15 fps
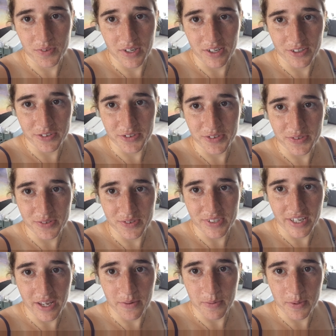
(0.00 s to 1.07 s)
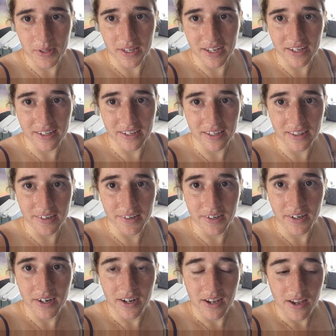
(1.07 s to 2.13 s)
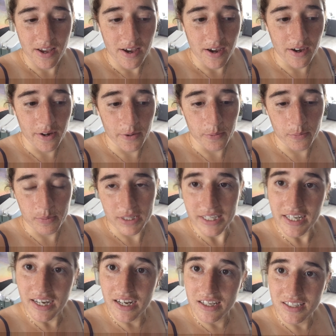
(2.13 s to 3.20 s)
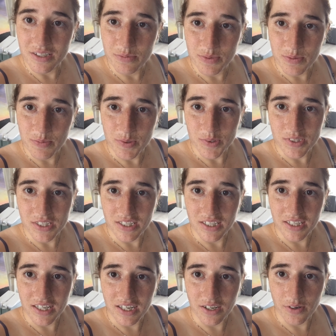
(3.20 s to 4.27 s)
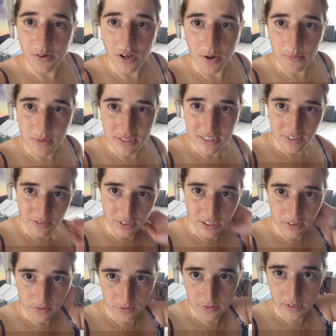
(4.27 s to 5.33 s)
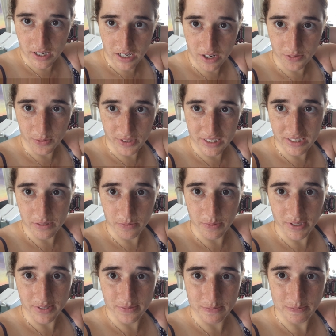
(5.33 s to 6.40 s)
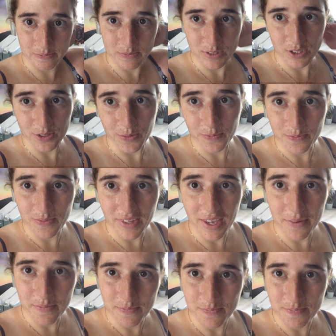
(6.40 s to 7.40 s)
a lot to say about that either. But yeah, I'll keep you posted how much I read of How We Disappear. So yeah.